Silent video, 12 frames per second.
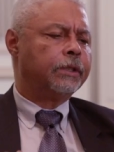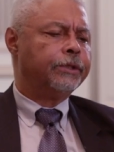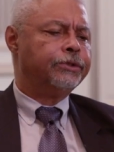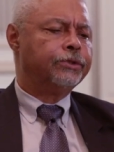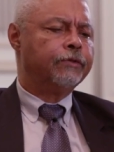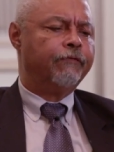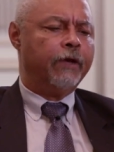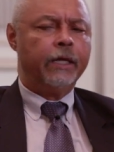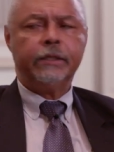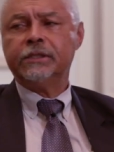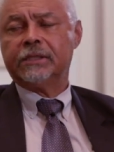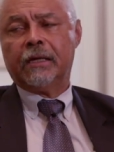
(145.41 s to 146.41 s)
Could you
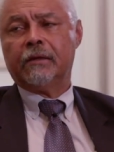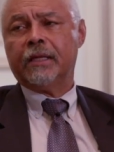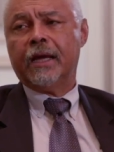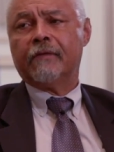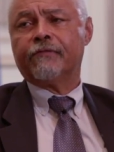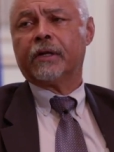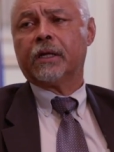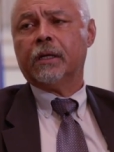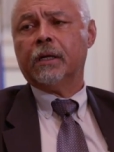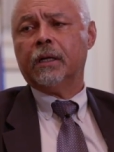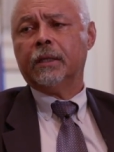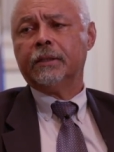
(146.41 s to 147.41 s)
find South
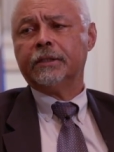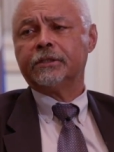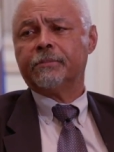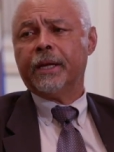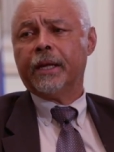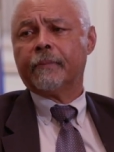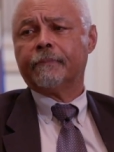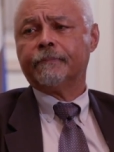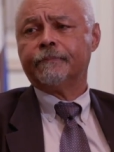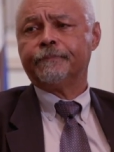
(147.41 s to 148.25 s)
Africa on this map?